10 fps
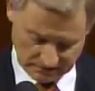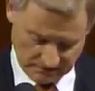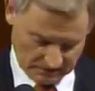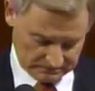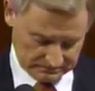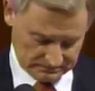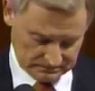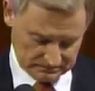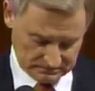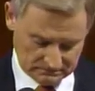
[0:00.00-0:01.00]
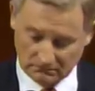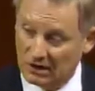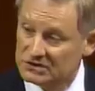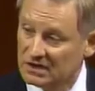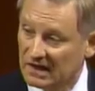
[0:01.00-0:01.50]
up,
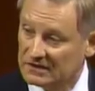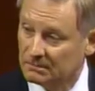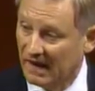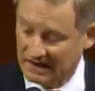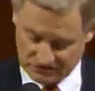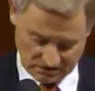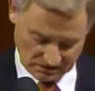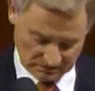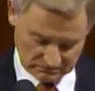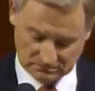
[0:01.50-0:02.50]
much less passing it.